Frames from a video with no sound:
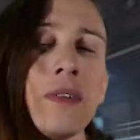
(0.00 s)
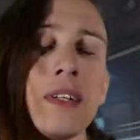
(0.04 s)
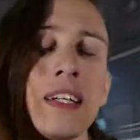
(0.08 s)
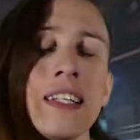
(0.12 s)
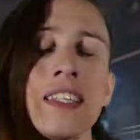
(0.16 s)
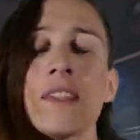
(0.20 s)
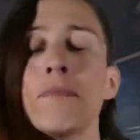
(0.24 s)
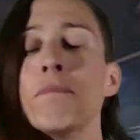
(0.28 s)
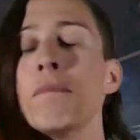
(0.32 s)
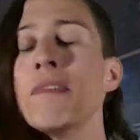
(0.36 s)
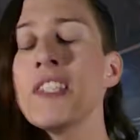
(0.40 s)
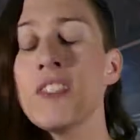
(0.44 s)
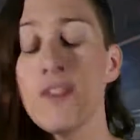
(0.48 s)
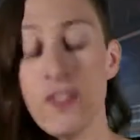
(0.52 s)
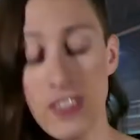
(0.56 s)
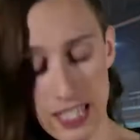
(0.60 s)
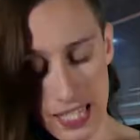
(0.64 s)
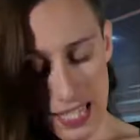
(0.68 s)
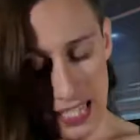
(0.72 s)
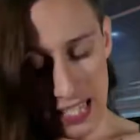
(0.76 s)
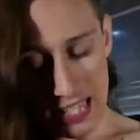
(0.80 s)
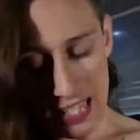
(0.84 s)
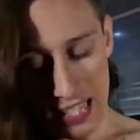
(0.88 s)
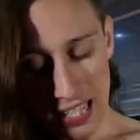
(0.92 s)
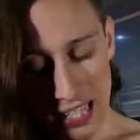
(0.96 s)
it's
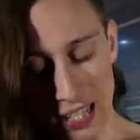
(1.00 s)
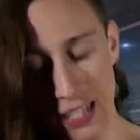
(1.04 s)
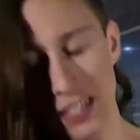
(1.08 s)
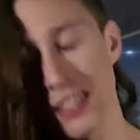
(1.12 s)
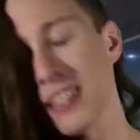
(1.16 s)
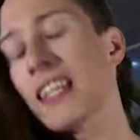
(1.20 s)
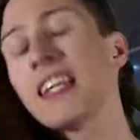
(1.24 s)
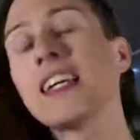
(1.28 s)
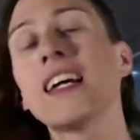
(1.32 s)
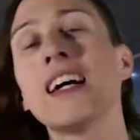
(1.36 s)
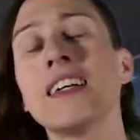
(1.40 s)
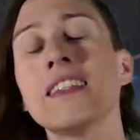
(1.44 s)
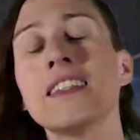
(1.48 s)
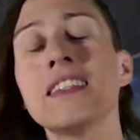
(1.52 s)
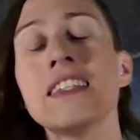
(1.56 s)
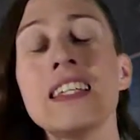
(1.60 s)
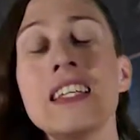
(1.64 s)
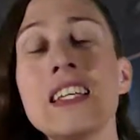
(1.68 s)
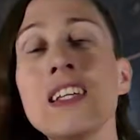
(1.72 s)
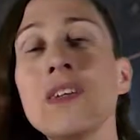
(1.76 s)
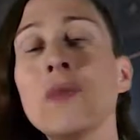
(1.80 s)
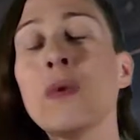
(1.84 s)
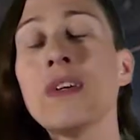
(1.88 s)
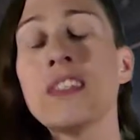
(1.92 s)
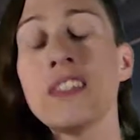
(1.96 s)
Misfits,
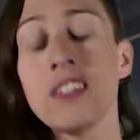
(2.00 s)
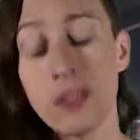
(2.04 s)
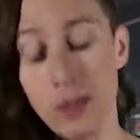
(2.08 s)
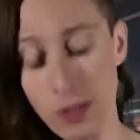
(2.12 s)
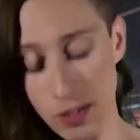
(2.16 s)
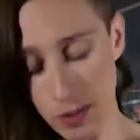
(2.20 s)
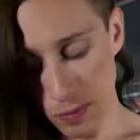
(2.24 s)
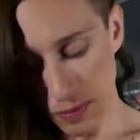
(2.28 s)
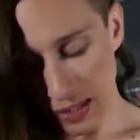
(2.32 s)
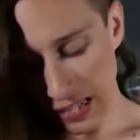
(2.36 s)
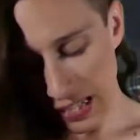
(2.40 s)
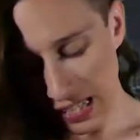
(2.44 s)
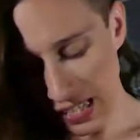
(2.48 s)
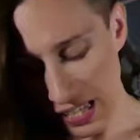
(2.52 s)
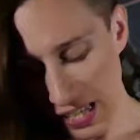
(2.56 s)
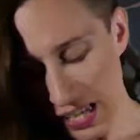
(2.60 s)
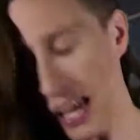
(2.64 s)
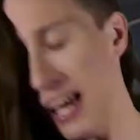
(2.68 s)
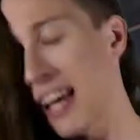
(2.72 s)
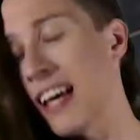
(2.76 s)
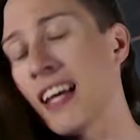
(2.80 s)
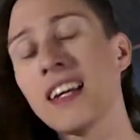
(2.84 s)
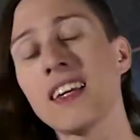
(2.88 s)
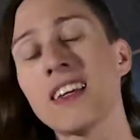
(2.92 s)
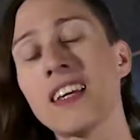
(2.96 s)
Giganti 123,
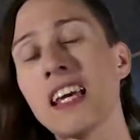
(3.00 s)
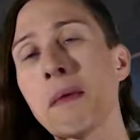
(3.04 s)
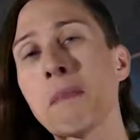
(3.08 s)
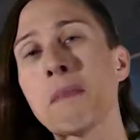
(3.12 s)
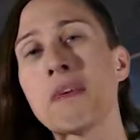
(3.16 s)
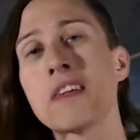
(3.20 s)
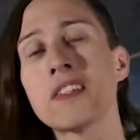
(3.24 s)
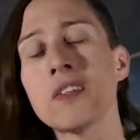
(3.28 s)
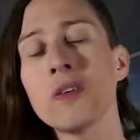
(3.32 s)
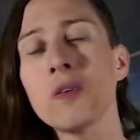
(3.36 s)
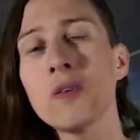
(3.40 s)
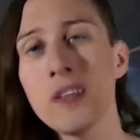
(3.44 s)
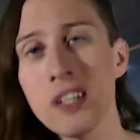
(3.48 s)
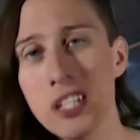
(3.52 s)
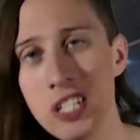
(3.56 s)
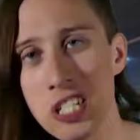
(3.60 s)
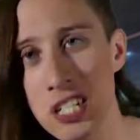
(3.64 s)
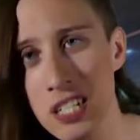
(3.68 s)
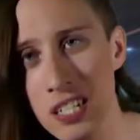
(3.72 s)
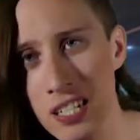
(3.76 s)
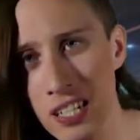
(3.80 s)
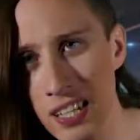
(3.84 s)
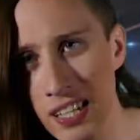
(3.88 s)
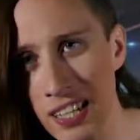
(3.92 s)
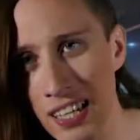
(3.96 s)
and Gamers
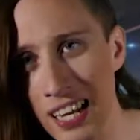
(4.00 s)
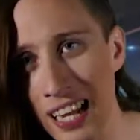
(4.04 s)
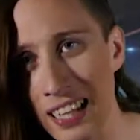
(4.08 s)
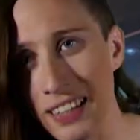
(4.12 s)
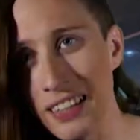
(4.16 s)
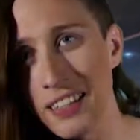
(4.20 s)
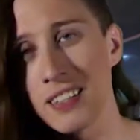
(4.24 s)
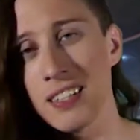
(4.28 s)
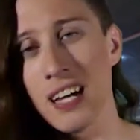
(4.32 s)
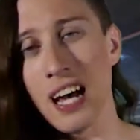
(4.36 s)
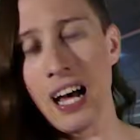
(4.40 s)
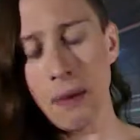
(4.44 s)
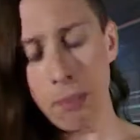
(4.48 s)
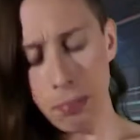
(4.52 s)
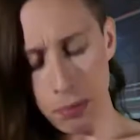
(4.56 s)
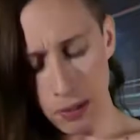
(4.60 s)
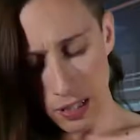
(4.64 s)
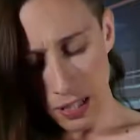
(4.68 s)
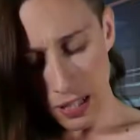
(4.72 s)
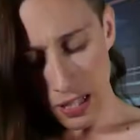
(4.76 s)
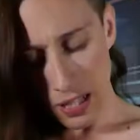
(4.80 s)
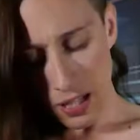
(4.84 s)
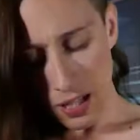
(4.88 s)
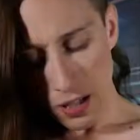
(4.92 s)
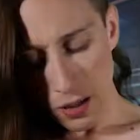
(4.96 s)
Origin at the top,
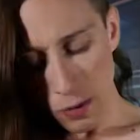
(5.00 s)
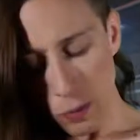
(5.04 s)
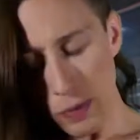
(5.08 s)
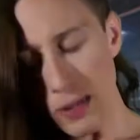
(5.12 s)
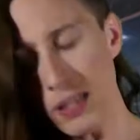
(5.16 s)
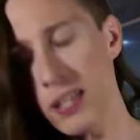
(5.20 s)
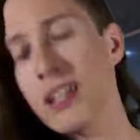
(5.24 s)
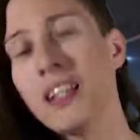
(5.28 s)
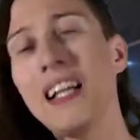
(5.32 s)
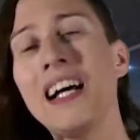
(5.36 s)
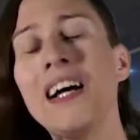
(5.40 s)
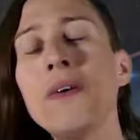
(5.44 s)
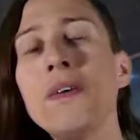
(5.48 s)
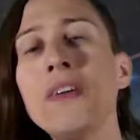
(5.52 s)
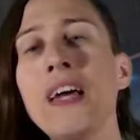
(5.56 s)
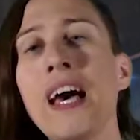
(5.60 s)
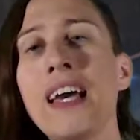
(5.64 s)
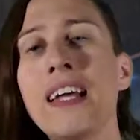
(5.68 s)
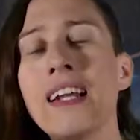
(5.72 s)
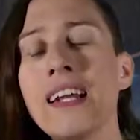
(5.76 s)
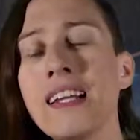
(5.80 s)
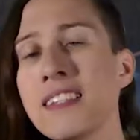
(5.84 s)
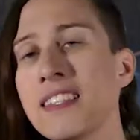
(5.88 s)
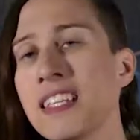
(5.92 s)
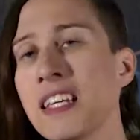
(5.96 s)
with
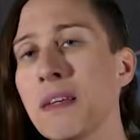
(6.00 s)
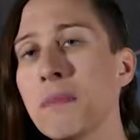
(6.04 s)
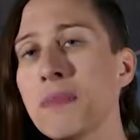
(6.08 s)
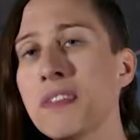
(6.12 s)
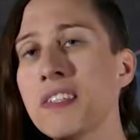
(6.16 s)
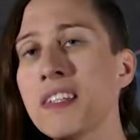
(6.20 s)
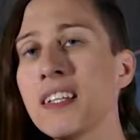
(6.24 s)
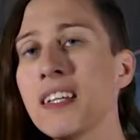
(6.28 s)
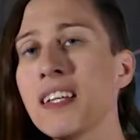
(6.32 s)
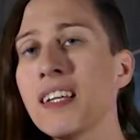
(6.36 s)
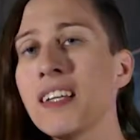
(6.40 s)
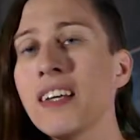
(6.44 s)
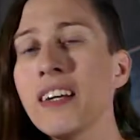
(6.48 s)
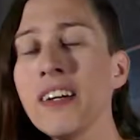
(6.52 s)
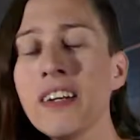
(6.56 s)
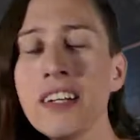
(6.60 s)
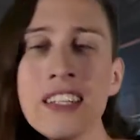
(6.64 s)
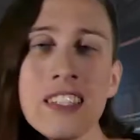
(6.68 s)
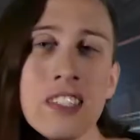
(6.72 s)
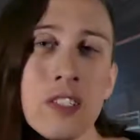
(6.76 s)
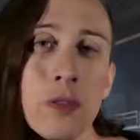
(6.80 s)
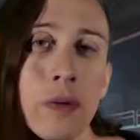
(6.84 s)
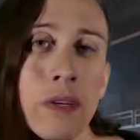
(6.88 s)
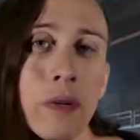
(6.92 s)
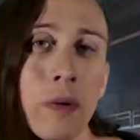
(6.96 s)
Cloud9 and Team Singularity
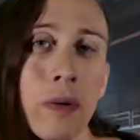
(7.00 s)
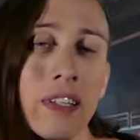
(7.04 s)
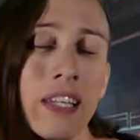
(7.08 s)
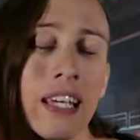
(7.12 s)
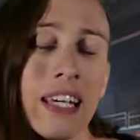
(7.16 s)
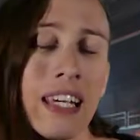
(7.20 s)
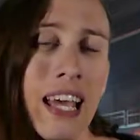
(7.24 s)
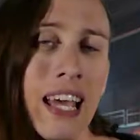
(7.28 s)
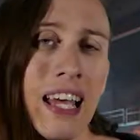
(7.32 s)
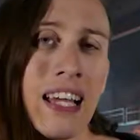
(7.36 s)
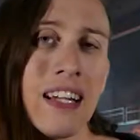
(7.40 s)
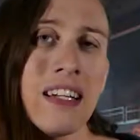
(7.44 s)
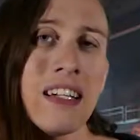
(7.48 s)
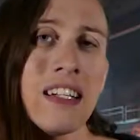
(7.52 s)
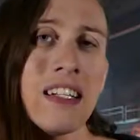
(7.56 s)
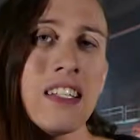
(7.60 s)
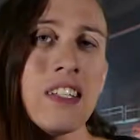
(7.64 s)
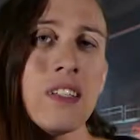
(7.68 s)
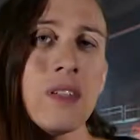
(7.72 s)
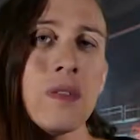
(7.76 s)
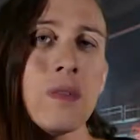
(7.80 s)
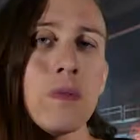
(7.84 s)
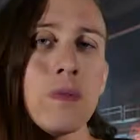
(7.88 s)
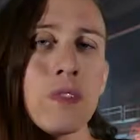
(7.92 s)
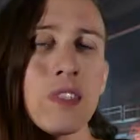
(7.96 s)
doing what they can
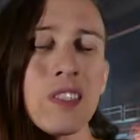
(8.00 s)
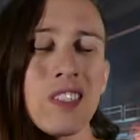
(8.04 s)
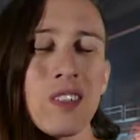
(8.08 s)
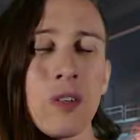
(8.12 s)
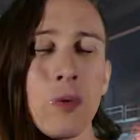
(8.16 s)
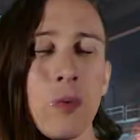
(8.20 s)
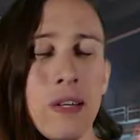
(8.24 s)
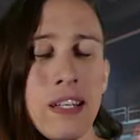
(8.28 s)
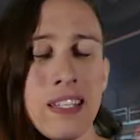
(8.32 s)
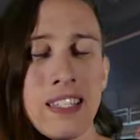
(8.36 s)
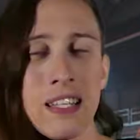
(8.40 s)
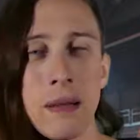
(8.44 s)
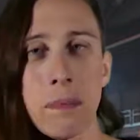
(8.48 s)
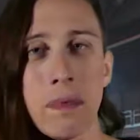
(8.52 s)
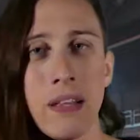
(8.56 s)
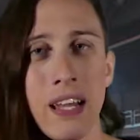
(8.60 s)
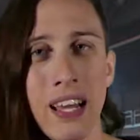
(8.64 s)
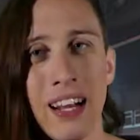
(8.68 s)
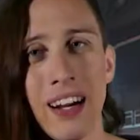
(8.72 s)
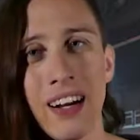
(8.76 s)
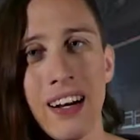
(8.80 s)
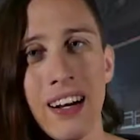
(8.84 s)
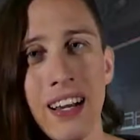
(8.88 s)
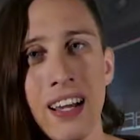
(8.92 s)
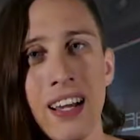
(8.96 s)
to squeeze up
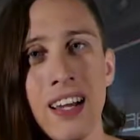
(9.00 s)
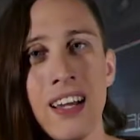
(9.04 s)
there.